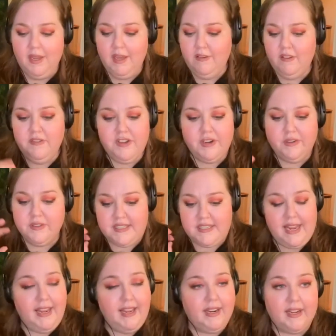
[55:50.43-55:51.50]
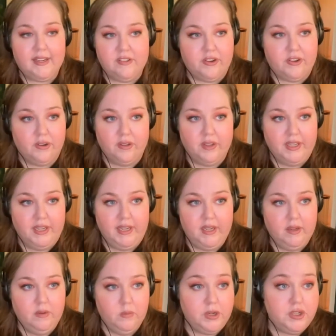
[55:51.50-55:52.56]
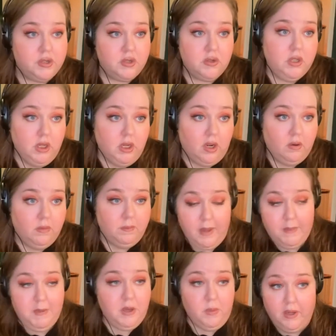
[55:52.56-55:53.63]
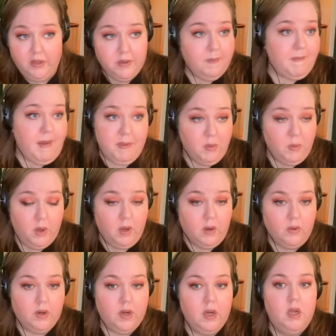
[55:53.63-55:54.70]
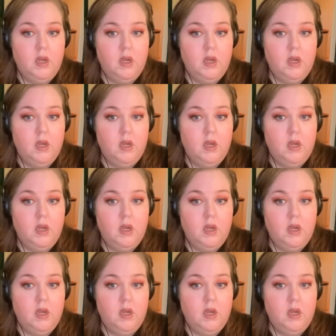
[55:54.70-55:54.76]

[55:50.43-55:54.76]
Even if you don't say it externally, which, you know, maybe you will, maybe you won't,